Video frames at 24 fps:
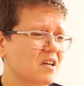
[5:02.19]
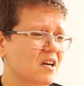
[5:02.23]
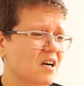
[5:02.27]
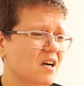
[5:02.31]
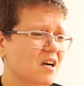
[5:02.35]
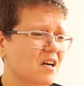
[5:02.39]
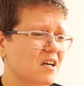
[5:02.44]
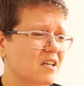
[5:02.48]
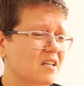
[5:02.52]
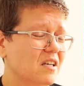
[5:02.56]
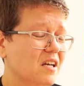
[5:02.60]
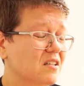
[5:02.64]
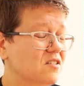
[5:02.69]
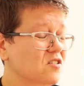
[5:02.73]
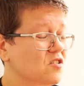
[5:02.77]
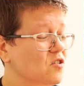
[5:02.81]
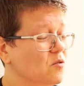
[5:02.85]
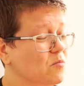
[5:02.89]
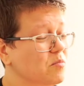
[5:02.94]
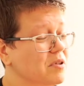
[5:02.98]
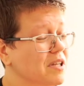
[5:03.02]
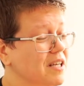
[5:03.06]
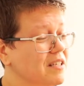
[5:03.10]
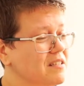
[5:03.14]
not
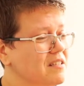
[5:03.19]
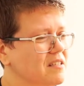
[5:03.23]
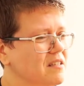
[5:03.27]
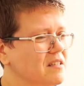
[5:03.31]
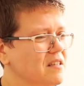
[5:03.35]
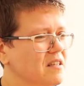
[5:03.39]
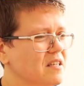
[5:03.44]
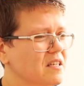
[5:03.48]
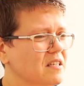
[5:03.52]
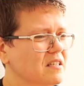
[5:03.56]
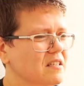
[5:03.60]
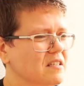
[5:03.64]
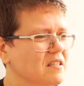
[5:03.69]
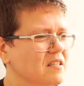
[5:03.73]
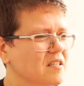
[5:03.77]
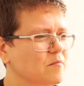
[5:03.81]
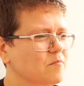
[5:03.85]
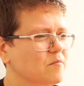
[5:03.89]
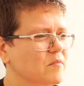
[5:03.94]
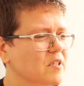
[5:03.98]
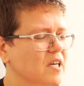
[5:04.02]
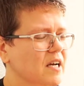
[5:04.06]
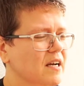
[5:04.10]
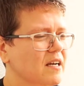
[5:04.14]
so pleasant things
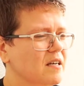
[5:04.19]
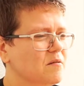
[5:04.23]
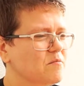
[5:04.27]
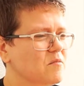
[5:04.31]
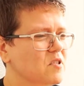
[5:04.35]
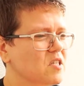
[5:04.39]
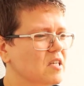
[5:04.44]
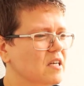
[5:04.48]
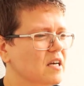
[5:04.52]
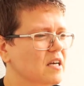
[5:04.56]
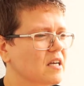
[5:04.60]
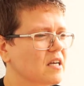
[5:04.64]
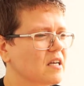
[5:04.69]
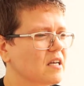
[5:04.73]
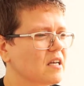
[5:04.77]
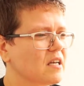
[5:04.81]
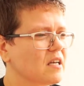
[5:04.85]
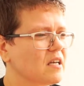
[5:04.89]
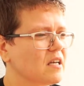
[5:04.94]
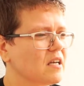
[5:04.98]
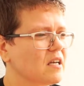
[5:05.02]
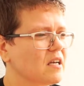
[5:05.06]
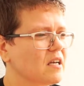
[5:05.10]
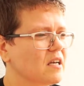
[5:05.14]
sometimes. And
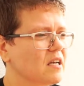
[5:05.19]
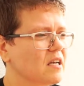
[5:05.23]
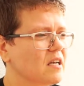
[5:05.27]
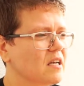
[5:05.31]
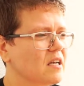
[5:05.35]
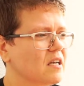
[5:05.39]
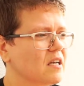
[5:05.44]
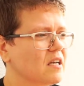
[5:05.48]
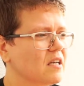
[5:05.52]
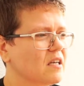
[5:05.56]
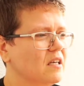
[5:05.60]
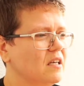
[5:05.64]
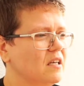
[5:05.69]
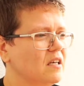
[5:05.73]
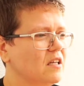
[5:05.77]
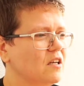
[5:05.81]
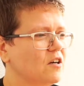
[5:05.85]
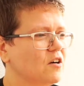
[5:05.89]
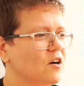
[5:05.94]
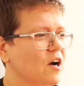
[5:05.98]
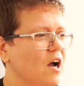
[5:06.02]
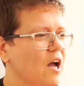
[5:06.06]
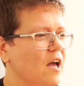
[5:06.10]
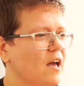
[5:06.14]

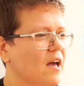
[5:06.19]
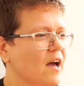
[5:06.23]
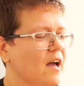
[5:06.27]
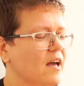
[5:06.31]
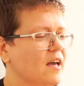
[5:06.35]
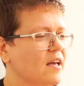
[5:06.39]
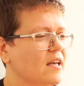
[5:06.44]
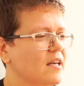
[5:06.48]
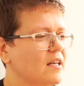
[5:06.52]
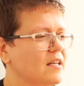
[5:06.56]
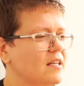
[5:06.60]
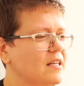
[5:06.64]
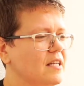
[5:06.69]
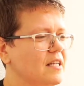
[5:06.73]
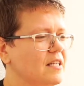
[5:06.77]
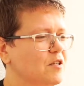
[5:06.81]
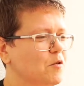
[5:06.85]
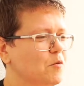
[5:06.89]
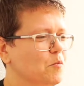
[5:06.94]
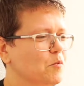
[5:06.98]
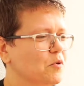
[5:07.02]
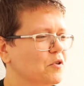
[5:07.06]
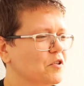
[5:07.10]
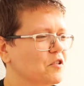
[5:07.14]
I need
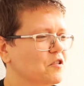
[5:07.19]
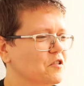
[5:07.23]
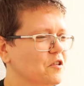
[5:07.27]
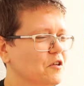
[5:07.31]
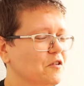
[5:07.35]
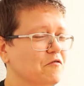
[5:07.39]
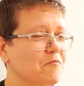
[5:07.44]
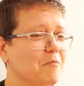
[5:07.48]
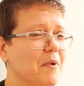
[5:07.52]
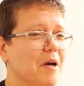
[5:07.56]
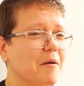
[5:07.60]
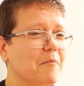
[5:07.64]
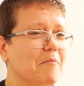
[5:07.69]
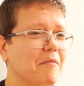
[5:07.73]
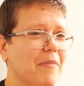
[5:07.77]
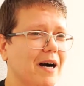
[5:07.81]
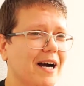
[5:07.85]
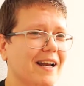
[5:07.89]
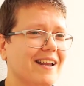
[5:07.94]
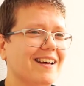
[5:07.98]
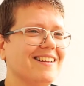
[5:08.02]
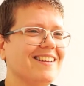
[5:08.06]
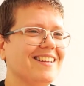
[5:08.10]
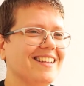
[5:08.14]
to preserve my
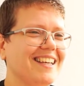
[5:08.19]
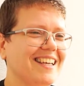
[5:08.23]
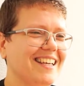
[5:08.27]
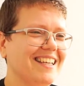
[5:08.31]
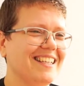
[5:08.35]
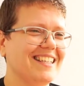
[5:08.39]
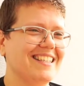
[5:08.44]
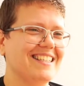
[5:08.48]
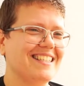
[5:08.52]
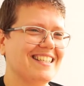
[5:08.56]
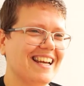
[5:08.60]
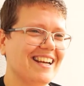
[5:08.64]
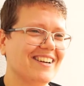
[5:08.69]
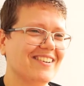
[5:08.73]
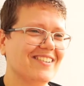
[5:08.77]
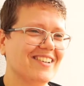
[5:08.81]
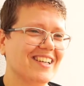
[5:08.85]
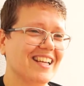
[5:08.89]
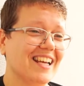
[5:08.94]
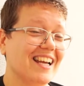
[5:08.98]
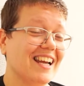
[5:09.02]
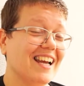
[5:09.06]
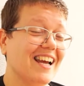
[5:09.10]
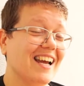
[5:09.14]
bodily
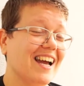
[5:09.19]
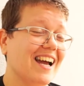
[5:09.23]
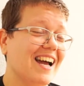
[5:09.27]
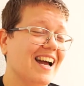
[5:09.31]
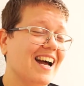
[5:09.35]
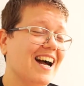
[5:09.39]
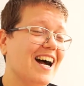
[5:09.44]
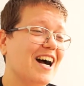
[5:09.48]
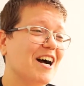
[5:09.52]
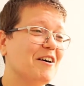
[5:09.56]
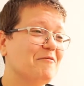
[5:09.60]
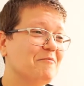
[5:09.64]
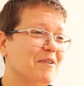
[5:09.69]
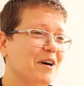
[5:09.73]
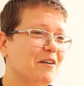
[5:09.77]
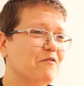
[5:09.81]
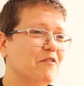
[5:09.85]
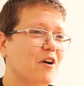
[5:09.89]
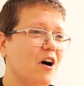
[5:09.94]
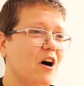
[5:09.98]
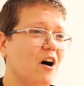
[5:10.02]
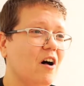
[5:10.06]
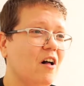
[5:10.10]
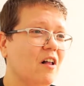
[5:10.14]
integrity above
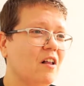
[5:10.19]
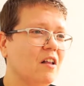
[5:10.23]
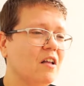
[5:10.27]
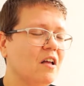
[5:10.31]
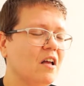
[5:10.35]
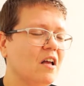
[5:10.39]
all.